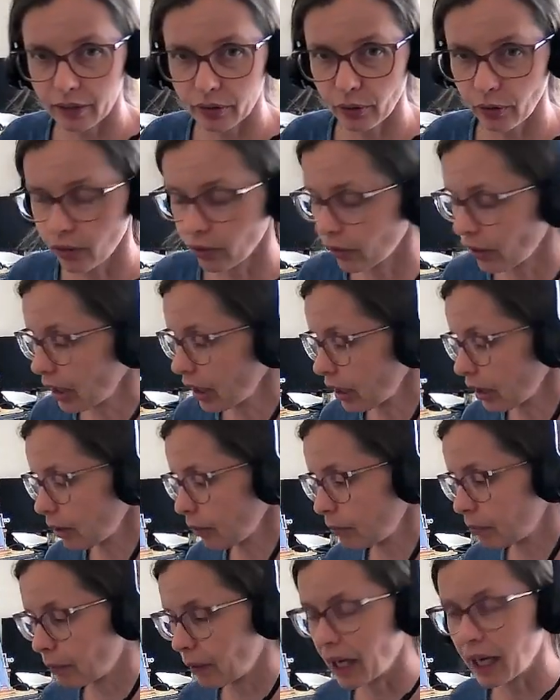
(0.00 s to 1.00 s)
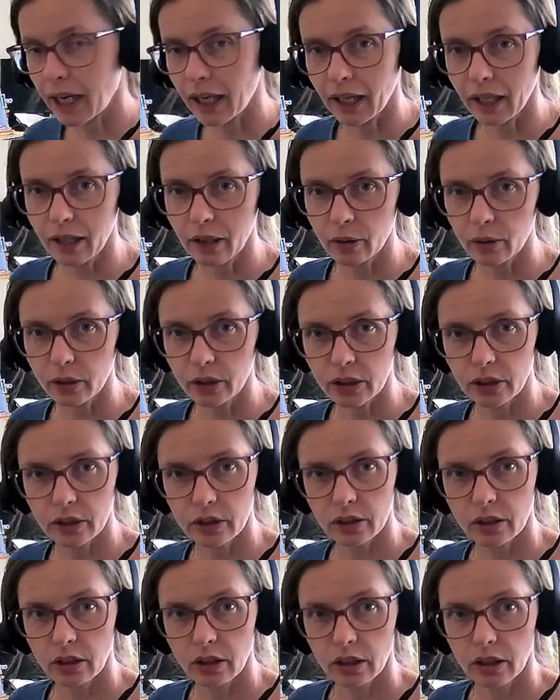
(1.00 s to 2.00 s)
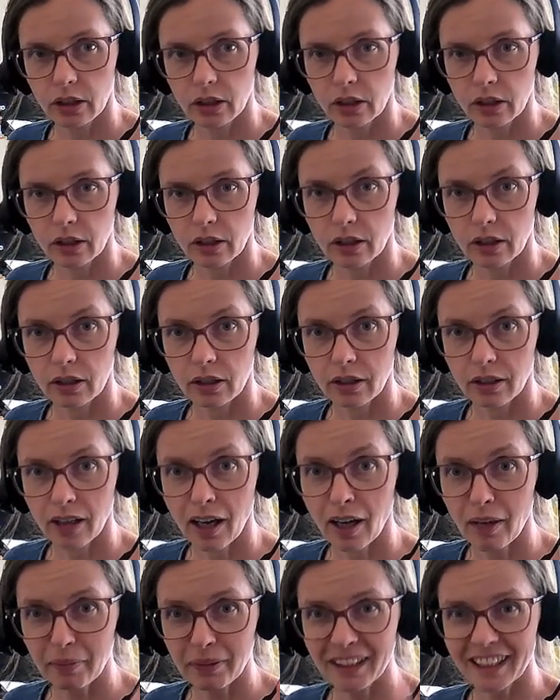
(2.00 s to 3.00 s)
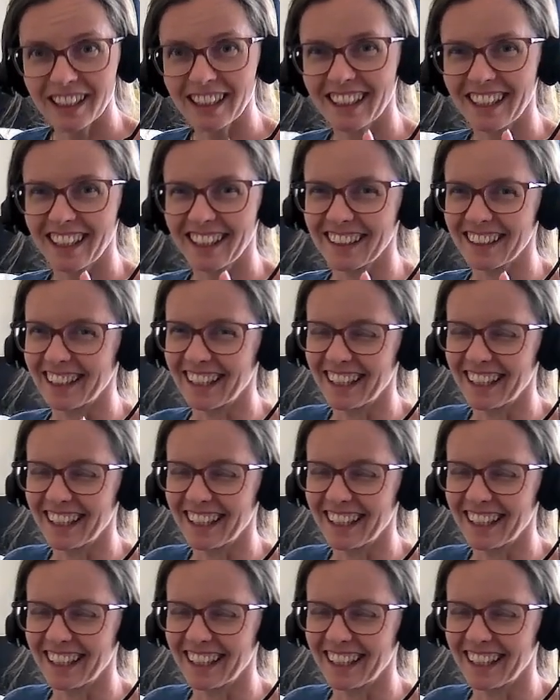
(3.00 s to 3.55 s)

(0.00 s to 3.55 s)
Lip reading: to think about composition,